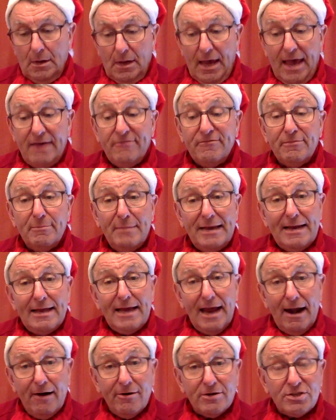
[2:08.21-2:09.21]
A
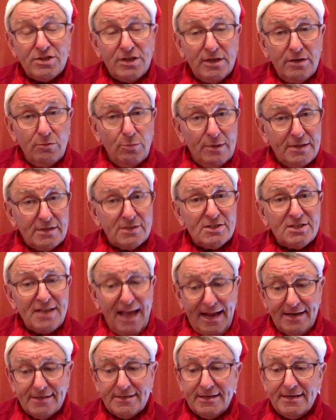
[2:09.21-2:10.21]
familiarity with
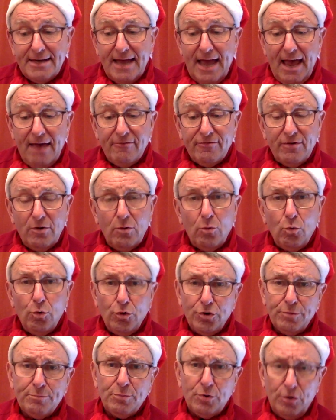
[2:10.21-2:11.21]
Santa Nav
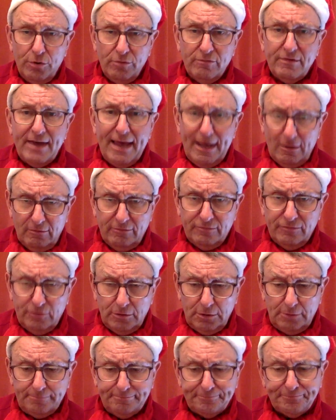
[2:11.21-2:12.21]
would prove helpful.
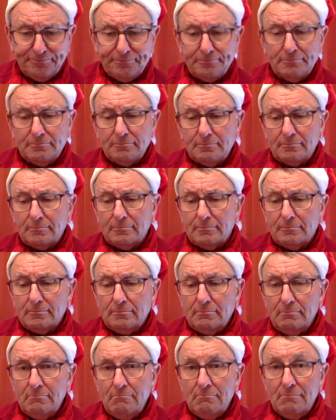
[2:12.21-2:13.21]

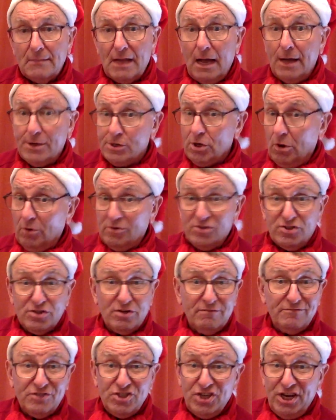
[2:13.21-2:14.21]
A tolerance
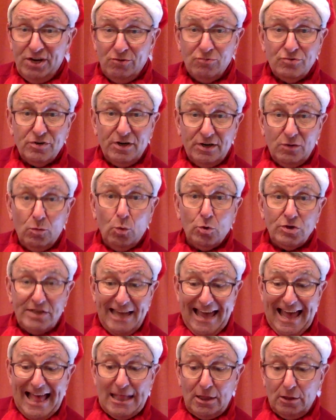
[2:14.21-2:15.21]
of children would
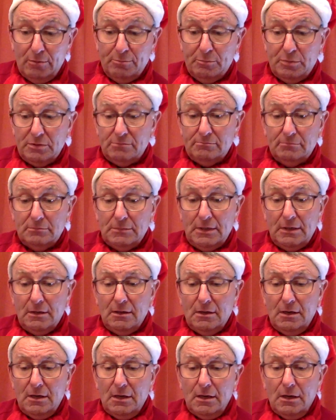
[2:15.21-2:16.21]
help,
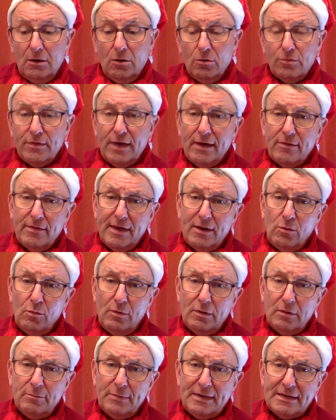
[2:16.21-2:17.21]
although they
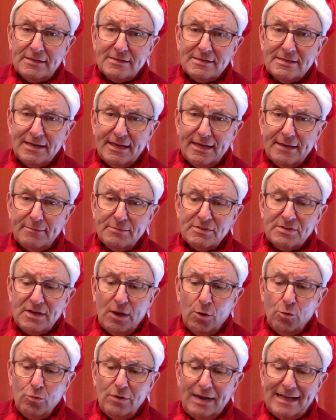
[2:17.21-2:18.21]
will be asleep,
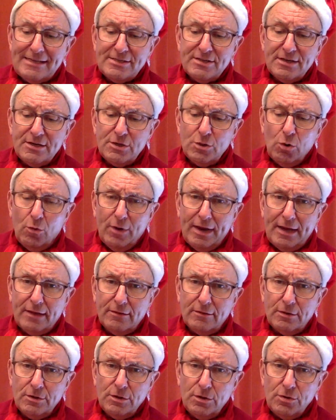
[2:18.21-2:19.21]
so less annoying
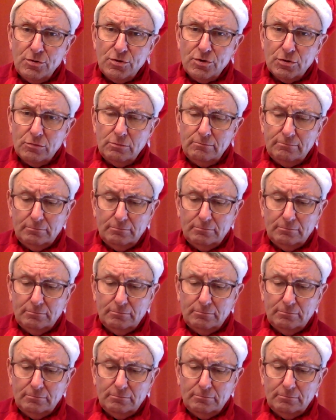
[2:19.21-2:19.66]
than usual.